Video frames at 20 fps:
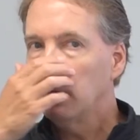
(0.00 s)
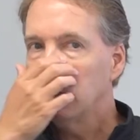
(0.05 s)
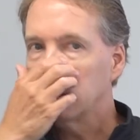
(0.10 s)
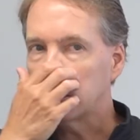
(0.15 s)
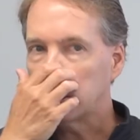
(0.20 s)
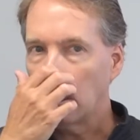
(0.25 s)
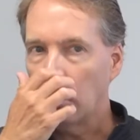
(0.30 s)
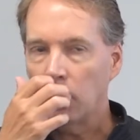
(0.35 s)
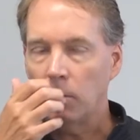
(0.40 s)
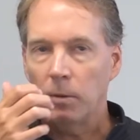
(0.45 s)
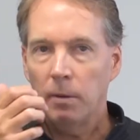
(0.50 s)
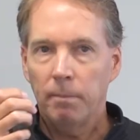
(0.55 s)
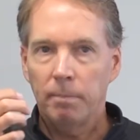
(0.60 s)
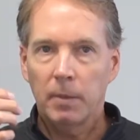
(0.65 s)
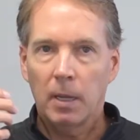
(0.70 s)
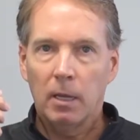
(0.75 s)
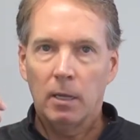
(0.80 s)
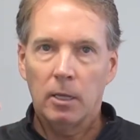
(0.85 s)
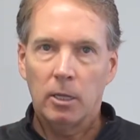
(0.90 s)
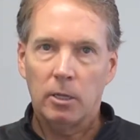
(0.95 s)
So
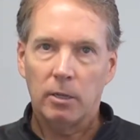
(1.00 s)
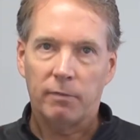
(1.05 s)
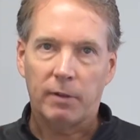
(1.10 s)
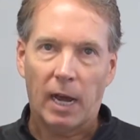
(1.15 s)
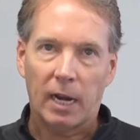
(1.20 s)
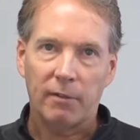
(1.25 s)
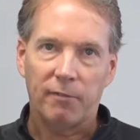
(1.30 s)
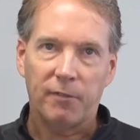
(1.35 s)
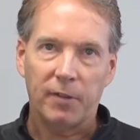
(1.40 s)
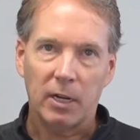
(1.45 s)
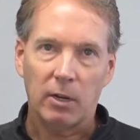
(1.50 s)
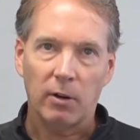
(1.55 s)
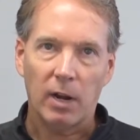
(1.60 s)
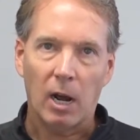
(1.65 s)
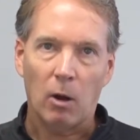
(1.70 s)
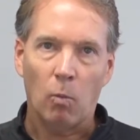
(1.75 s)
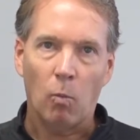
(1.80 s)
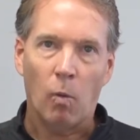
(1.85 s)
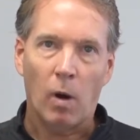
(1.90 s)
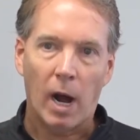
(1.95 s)
you've got to figure
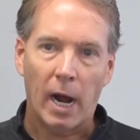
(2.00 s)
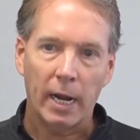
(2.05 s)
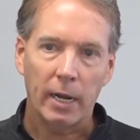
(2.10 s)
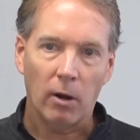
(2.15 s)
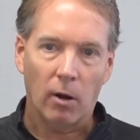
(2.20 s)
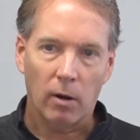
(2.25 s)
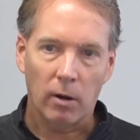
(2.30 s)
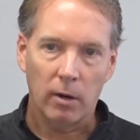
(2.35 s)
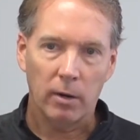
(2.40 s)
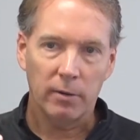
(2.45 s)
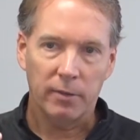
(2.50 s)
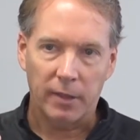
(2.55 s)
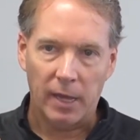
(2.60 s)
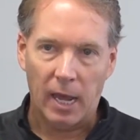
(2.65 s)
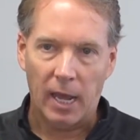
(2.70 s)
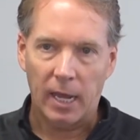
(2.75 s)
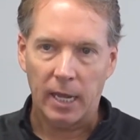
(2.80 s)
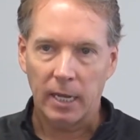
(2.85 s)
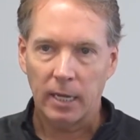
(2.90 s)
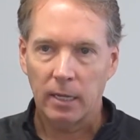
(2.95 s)
out why are
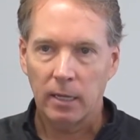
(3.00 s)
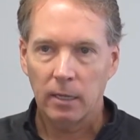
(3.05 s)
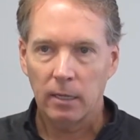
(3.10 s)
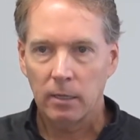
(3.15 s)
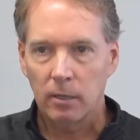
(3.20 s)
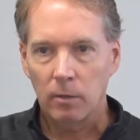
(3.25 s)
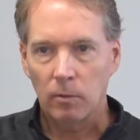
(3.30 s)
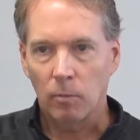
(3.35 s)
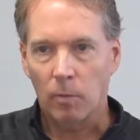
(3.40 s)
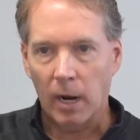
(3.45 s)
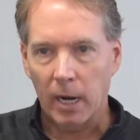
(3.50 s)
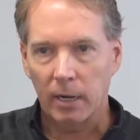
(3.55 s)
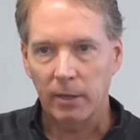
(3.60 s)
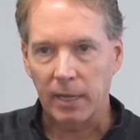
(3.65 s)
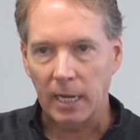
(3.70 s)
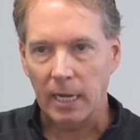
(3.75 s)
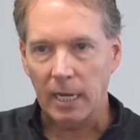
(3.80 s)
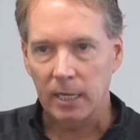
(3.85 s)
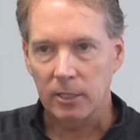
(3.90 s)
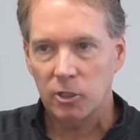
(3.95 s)
they, why are
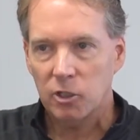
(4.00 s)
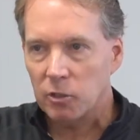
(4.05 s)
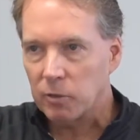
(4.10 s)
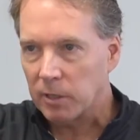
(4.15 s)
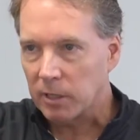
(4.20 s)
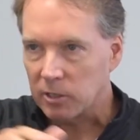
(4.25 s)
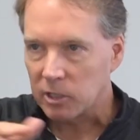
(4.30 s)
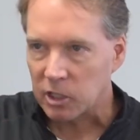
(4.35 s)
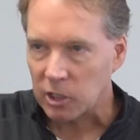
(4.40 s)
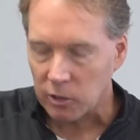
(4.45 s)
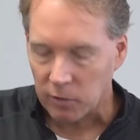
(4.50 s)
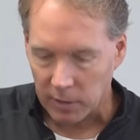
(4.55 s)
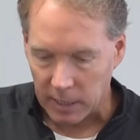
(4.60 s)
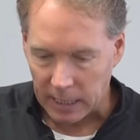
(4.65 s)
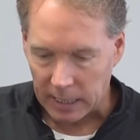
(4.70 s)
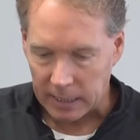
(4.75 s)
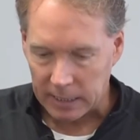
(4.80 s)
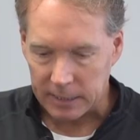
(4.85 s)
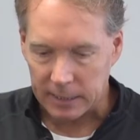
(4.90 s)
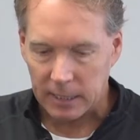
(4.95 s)
they into their
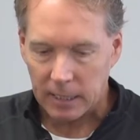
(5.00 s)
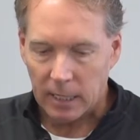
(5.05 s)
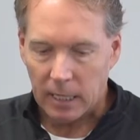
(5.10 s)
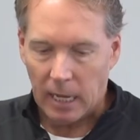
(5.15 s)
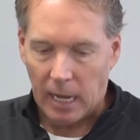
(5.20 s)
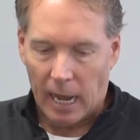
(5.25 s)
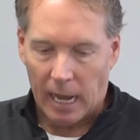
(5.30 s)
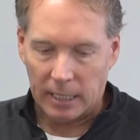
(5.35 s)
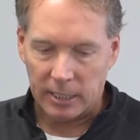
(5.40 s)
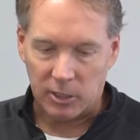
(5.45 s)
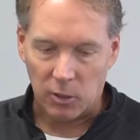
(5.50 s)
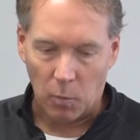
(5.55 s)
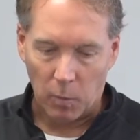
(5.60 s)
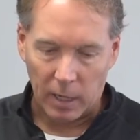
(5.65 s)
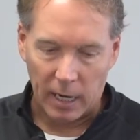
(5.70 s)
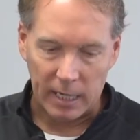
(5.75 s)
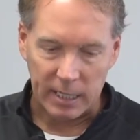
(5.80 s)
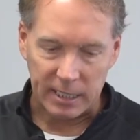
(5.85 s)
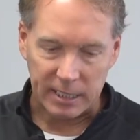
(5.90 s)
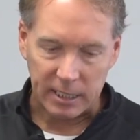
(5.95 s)
screens? And so
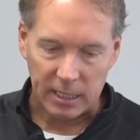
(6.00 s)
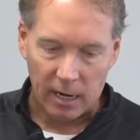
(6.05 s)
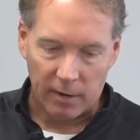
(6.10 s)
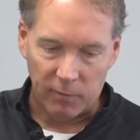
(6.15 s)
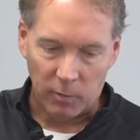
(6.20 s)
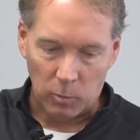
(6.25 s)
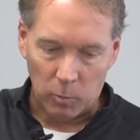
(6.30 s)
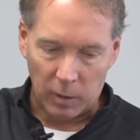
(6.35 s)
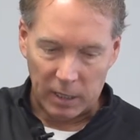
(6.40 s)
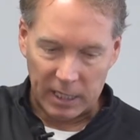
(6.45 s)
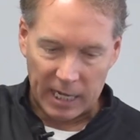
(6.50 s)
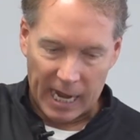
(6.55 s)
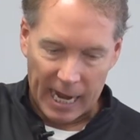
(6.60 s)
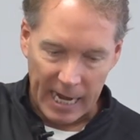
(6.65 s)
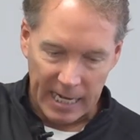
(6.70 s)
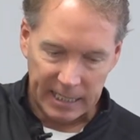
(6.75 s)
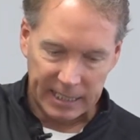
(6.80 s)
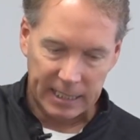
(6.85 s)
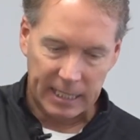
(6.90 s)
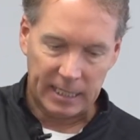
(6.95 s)
what I discovered with
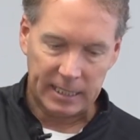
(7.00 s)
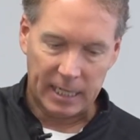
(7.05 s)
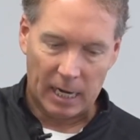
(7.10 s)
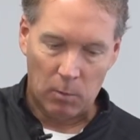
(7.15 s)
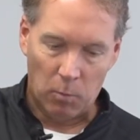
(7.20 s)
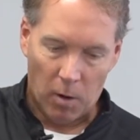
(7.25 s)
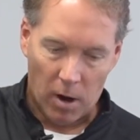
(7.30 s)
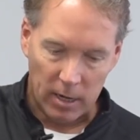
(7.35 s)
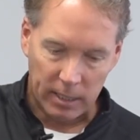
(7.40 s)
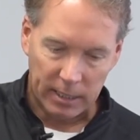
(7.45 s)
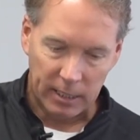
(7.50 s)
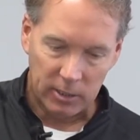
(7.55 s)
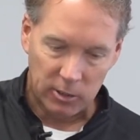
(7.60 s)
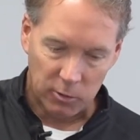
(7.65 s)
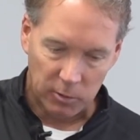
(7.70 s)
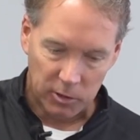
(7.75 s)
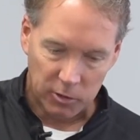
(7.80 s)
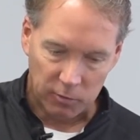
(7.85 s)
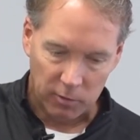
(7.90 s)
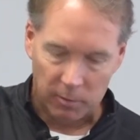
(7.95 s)
Casey is I walked
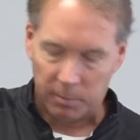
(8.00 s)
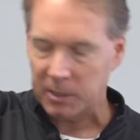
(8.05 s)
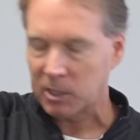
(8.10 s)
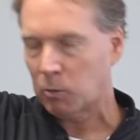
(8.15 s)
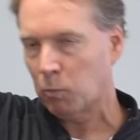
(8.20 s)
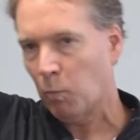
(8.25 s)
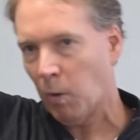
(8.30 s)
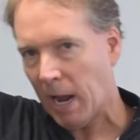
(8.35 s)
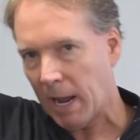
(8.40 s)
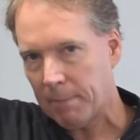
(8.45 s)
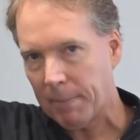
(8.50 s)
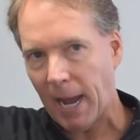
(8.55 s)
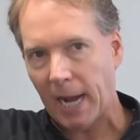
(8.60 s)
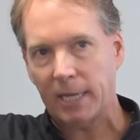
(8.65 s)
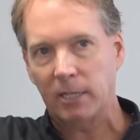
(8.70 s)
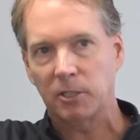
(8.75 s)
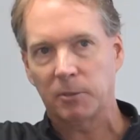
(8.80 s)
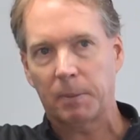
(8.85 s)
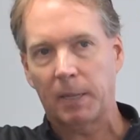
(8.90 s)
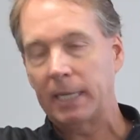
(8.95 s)
into his room, this is way
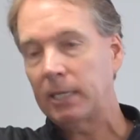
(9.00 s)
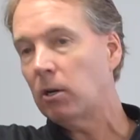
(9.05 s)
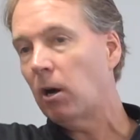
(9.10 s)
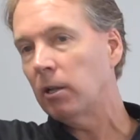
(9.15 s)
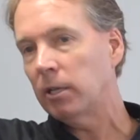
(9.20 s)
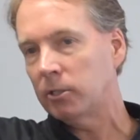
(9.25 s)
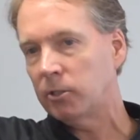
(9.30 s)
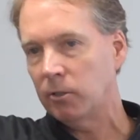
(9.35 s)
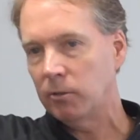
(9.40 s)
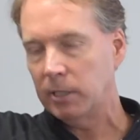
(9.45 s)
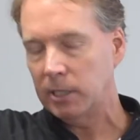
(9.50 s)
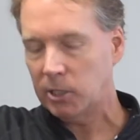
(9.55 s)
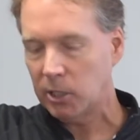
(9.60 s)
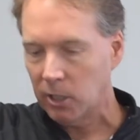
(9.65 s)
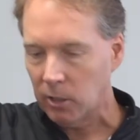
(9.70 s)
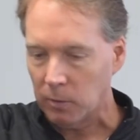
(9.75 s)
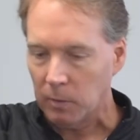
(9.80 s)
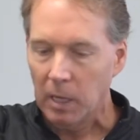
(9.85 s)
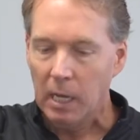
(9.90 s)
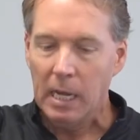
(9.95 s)
back, he was playing Call of Duty
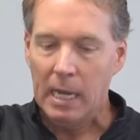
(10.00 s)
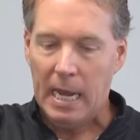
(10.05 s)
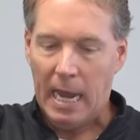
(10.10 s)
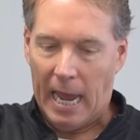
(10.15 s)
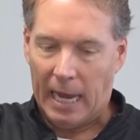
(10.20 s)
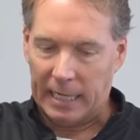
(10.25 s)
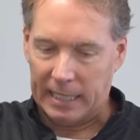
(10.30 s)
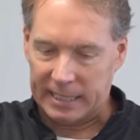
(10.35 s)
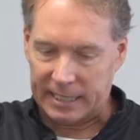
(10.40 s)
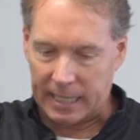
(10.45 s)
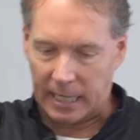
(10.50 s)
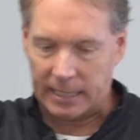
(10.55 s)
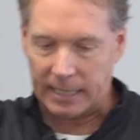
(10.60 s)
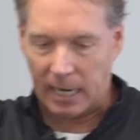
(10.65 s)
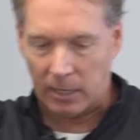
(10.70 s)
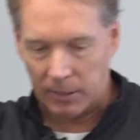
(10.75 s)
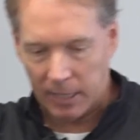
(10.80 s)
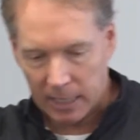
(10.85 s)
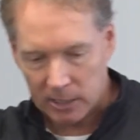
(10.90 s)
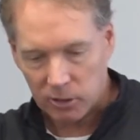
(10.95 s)
two, and I sat
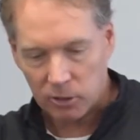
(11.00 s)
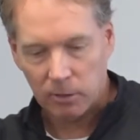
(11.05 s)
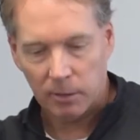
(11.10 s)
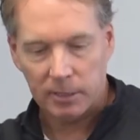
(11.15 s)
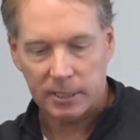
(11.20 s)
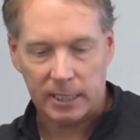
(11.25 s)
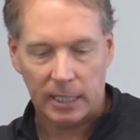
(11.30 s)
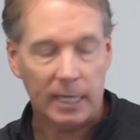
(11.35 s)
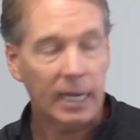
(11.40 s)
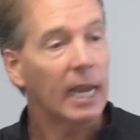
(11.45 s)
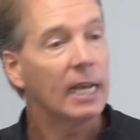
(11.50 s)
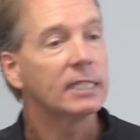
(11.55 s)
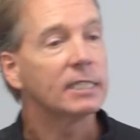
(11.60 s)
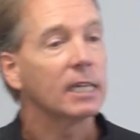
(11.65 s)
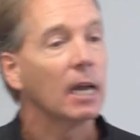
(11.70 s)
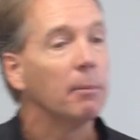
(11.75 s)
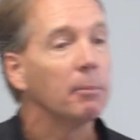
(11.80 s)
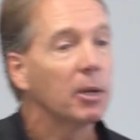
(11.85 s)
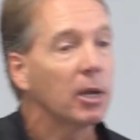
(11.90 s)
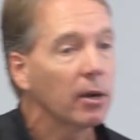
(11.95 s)
down next to him and I said,
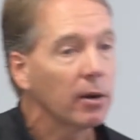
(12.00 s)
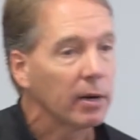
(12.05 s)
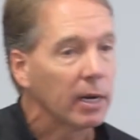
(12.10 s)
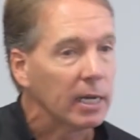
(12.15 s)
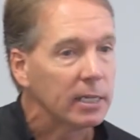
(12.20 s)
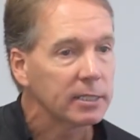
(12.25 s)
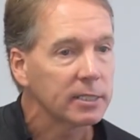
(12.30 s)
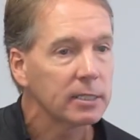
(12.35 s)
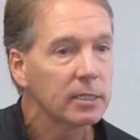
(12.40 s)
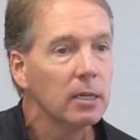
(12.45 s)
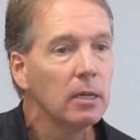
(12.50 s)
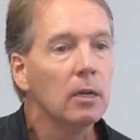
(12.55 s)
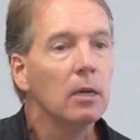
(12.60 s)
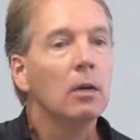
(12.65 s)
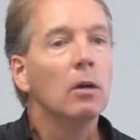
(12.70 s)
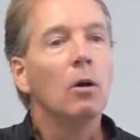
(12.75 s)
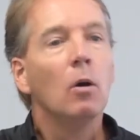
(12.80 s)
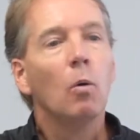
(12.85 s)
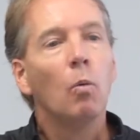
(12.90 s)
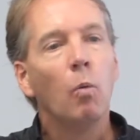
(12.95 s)
Casey, I'm curious,
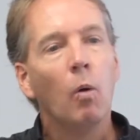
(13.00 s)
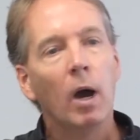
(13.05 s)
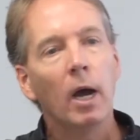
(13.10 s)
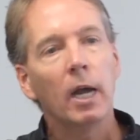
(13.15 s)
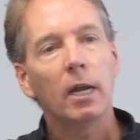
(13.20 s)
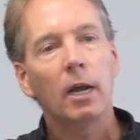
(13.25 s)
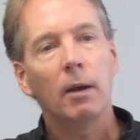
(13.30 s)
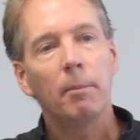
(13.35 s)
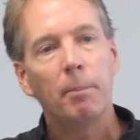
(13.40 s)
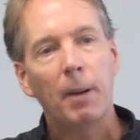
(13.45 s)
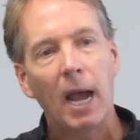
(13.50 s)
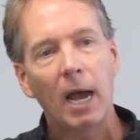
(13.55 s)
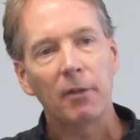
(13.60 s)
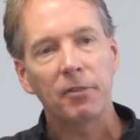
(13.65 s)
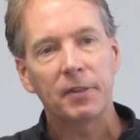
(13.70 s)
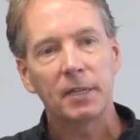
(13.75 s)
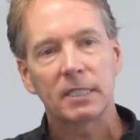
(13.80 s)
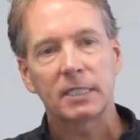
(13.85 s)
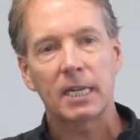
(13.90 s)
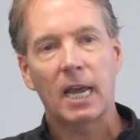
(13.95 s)
what
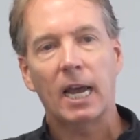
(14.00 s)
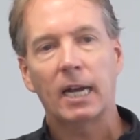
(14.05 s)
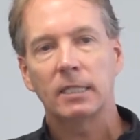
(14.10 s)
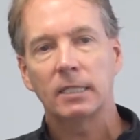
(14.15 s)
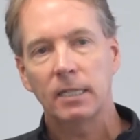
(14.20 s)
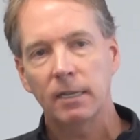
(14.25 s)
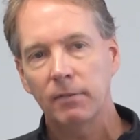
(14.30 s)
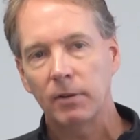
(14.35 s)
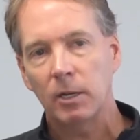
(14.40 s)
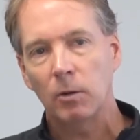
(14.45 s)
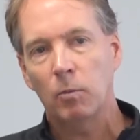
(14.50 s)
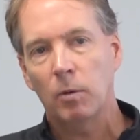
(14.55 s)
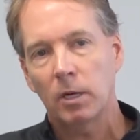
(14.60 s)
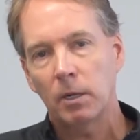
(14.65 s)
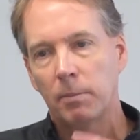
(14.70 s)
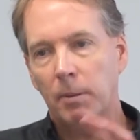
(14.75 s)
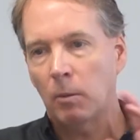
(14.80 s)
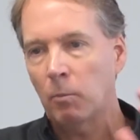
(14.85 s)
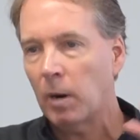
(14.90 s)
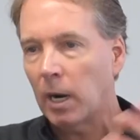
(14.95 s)
about this activity, what
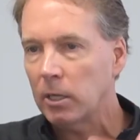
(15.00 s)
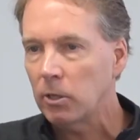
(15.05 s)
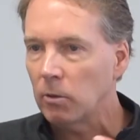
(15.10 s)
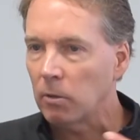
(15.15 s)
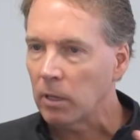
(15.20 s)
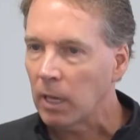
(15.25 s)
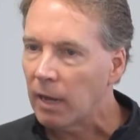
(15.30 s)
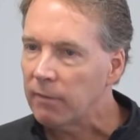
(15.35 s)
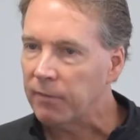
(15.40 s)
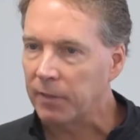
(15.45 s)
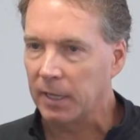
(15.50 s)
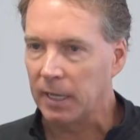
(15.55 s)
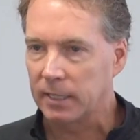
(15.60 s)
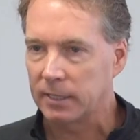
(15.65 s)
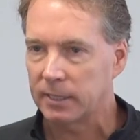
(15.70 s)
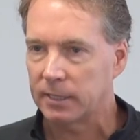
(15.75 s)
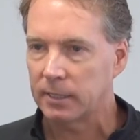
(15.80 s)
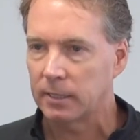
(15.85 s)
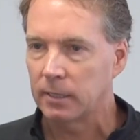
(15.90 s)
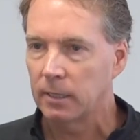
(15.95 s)
about, why do you love
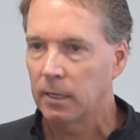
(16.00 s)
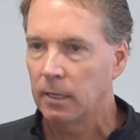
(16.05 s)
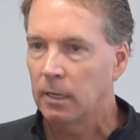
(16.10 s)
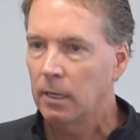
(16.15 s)
this?